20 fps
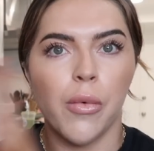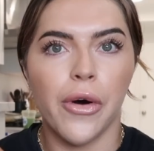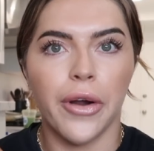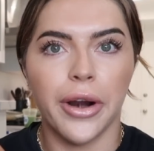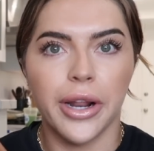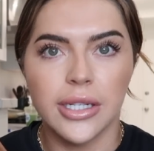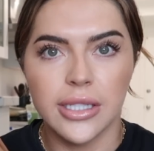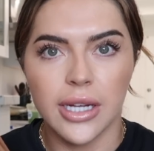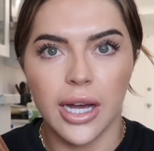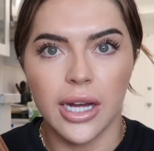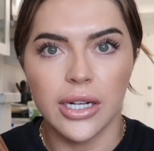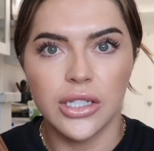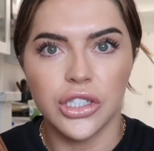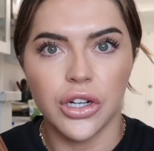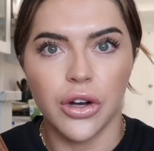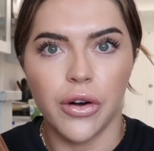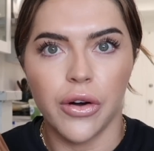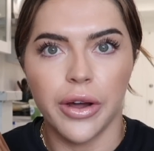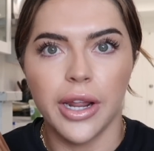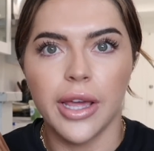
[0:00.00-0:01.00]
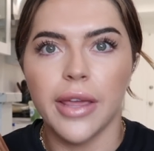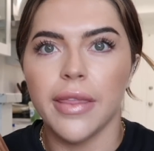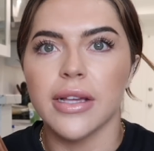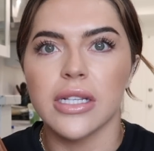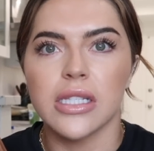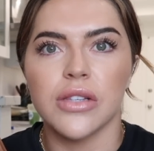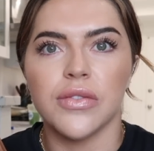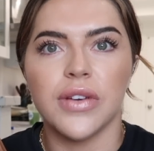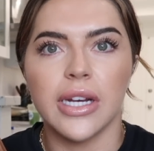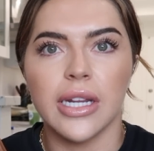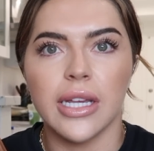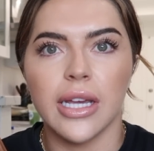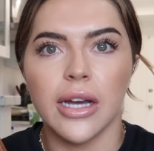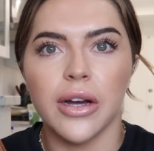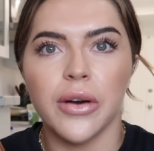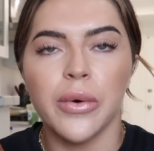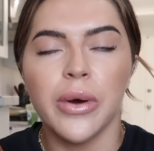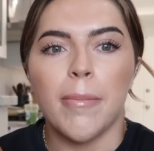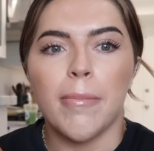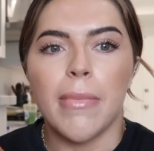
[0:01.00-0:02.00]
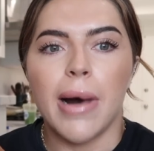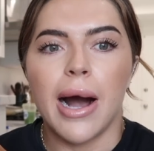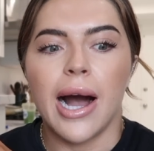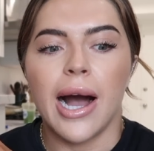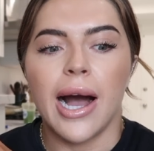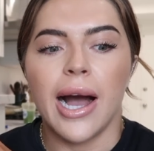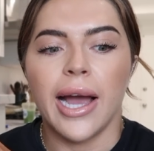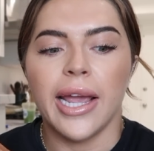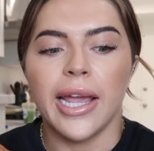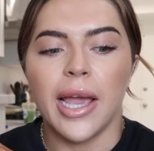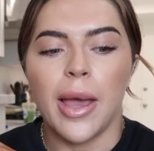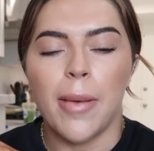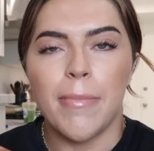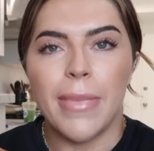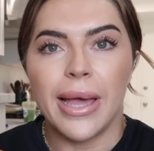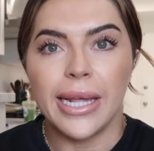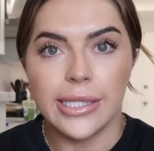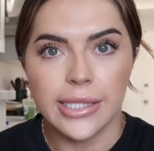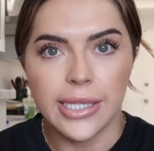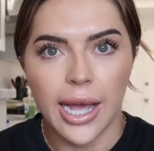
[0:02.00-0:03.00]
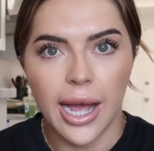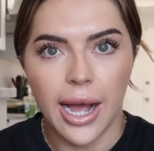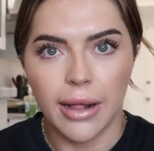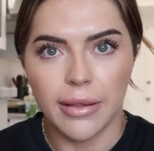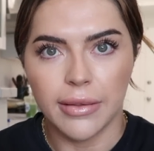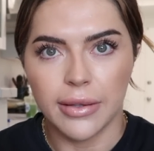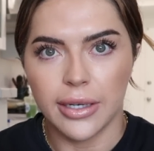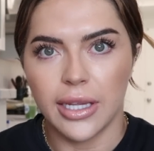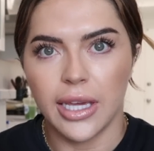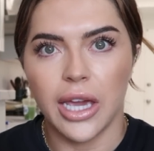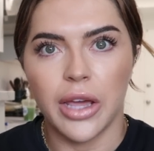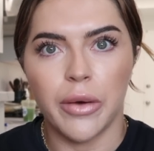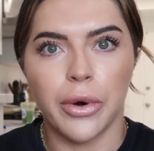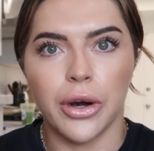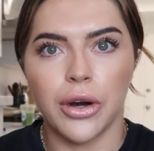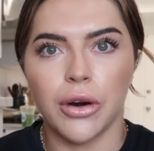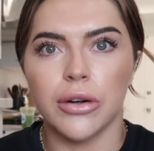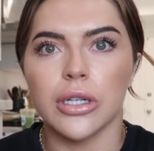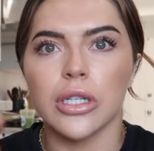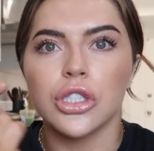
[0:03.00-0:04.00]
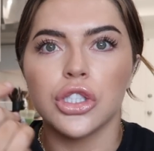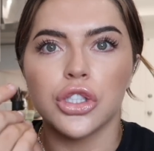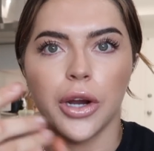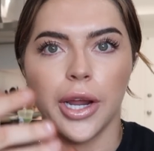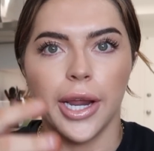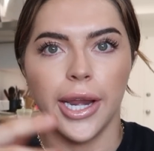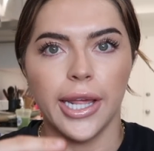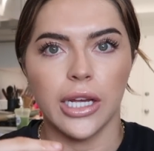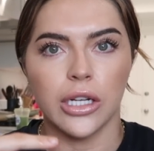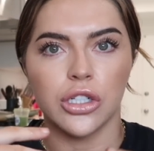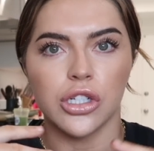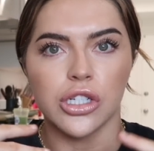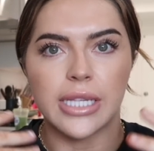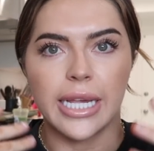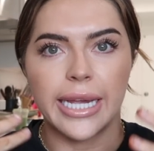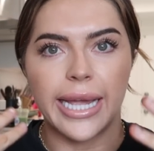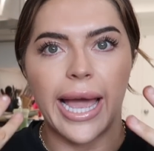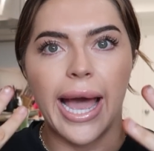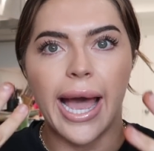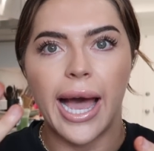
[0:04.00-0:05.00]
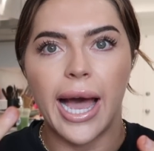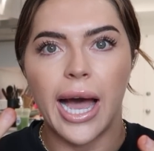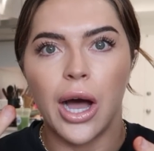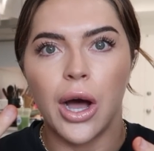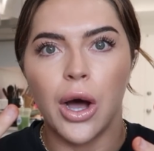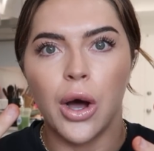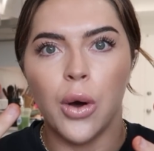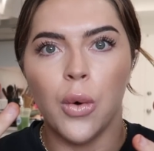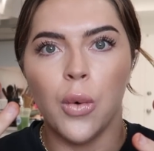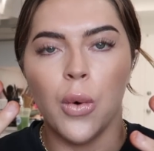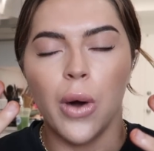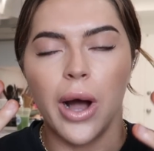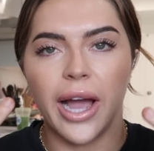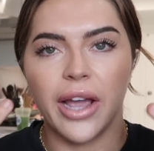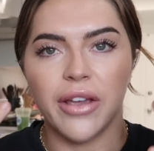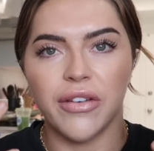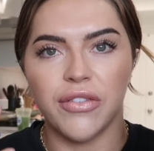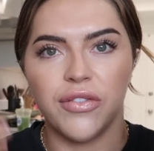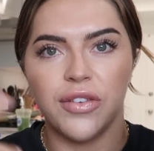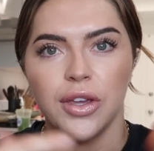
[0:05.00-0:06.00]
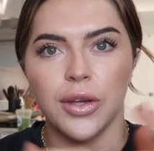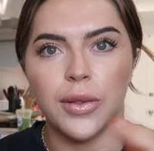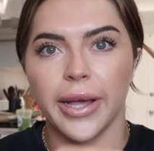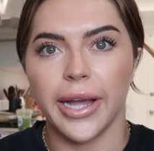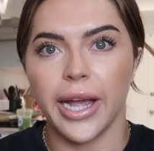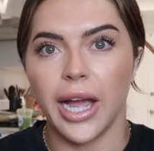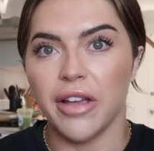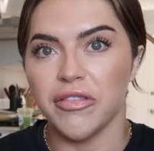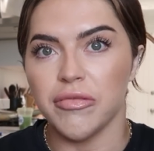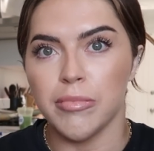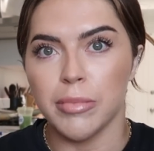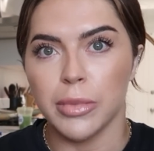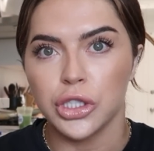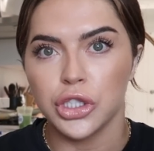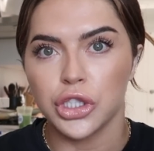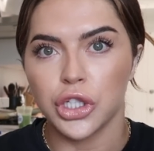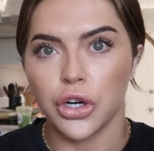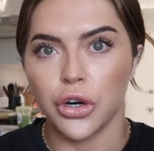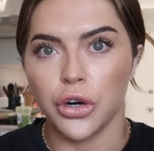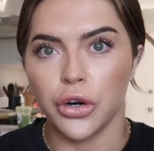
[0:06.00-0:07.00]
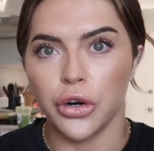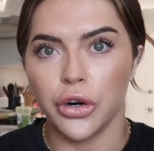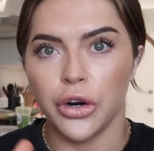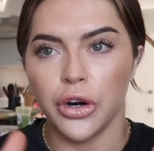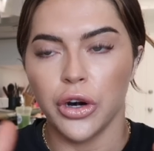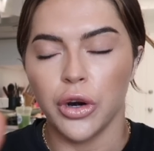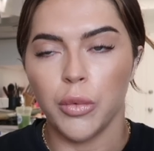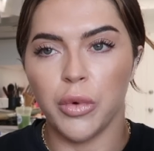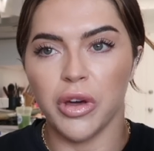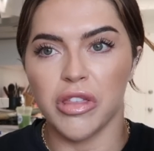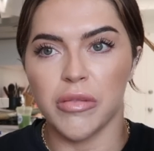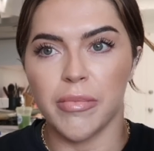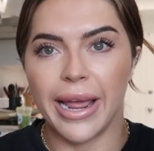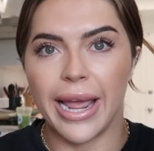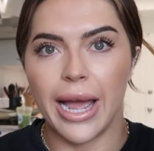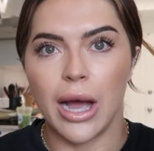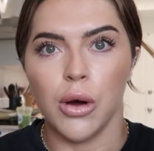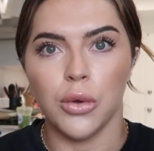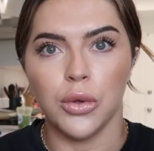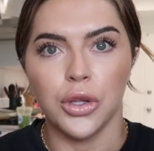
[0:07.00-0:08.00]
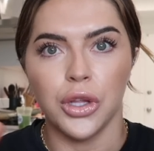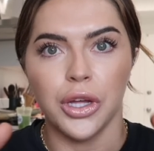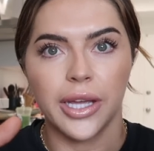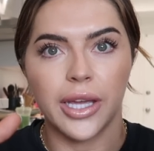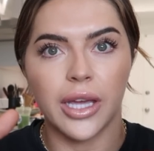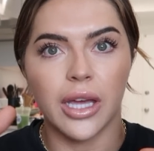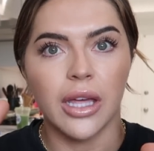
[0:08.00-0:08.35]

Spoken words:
want to touch on in this video my mentality in regard to training and just like how I feel like I've matured with my outlook